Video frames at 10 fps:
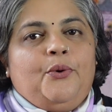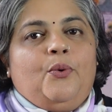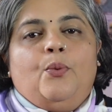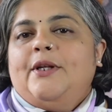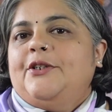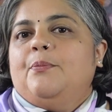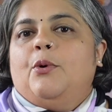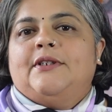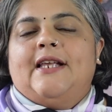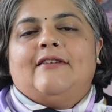know which
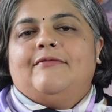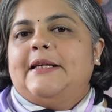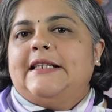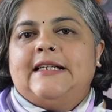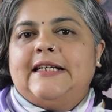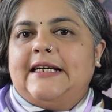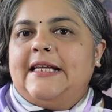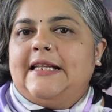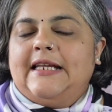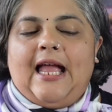books I've been
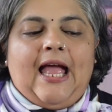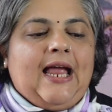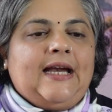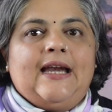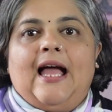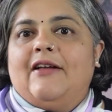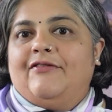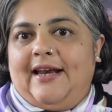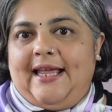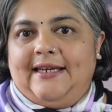reading and
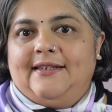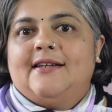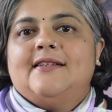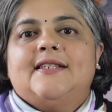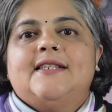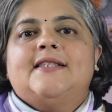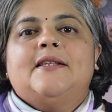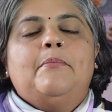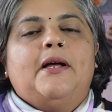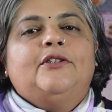I've liked since
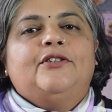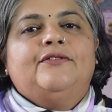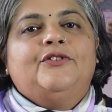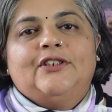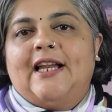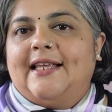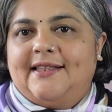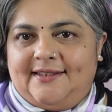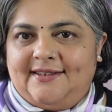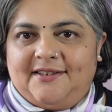the months of July
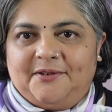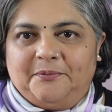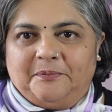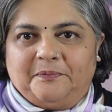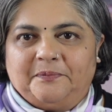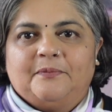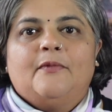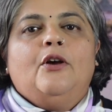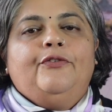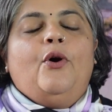this year.
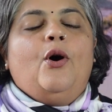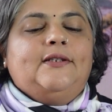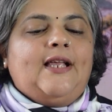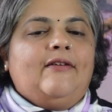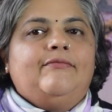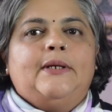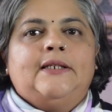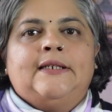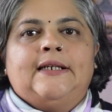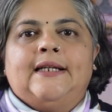Of course, I've
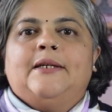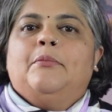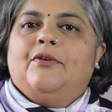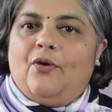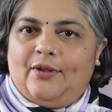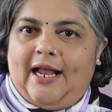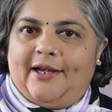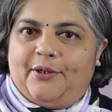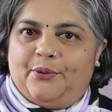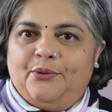been reading before
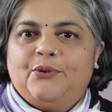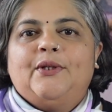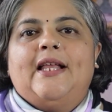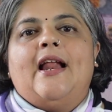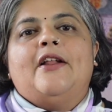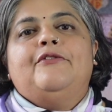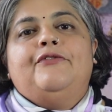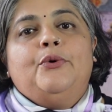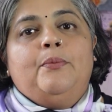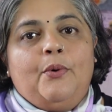that too, so there are a
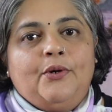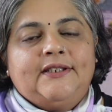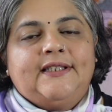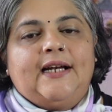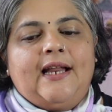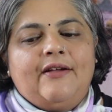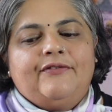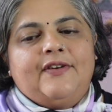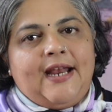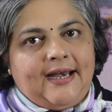few books that
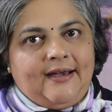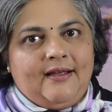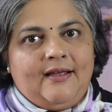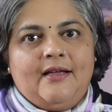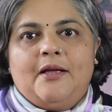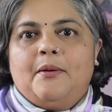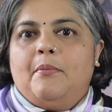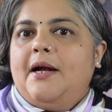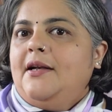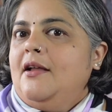I've read
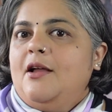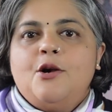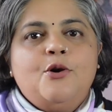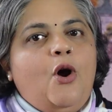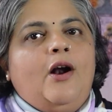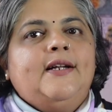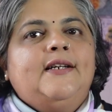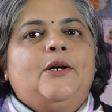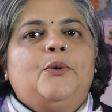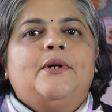but not
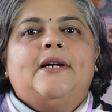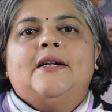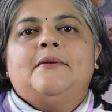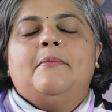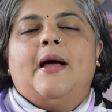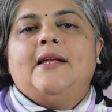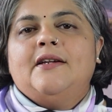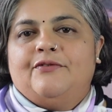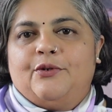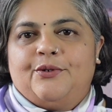included in my
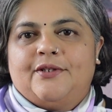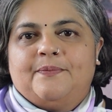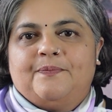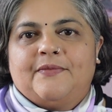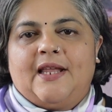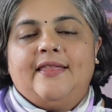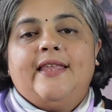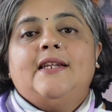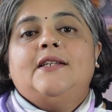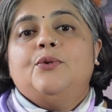reviews.
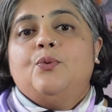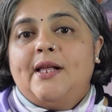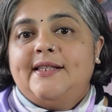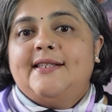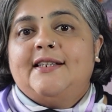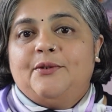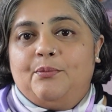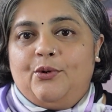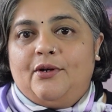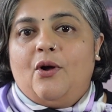There is one such
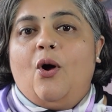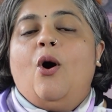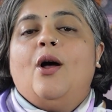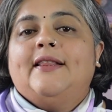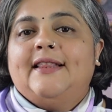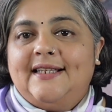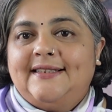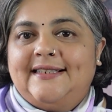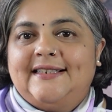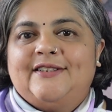book on
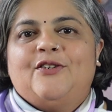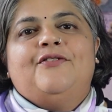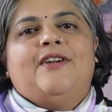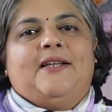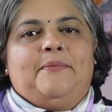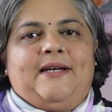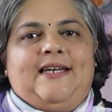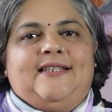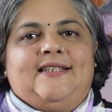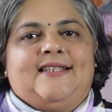this list of
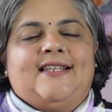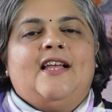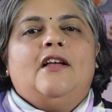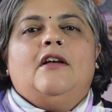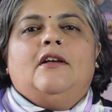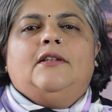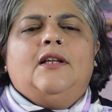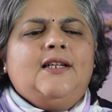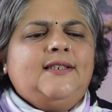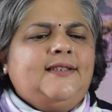recommendations.
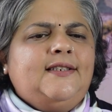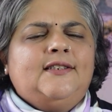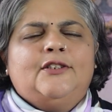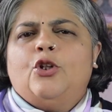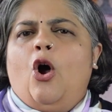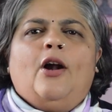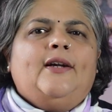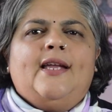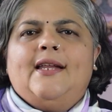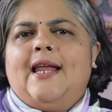The list is
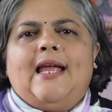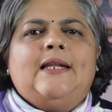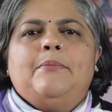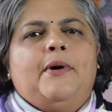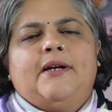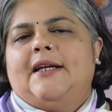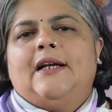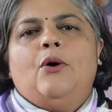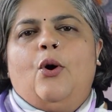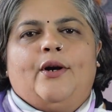not in any
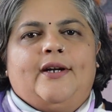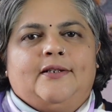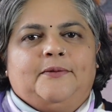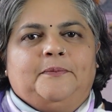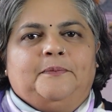particular order.